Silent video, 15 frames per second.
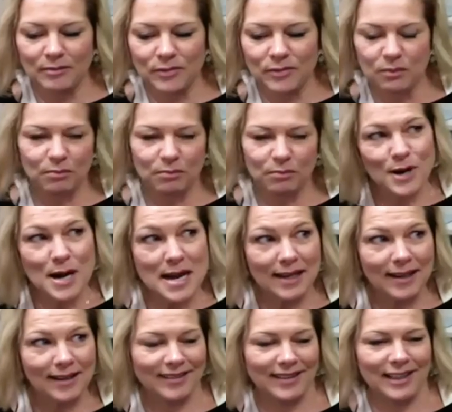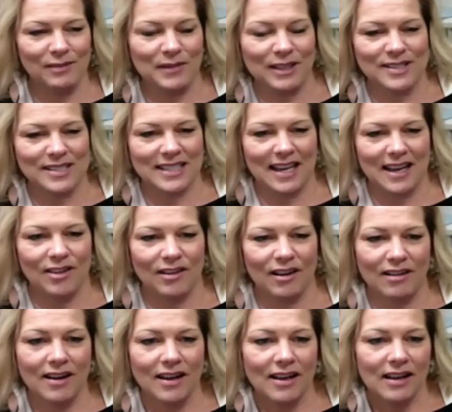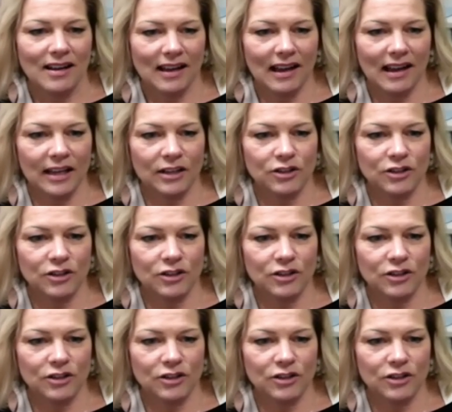some pretty emails together and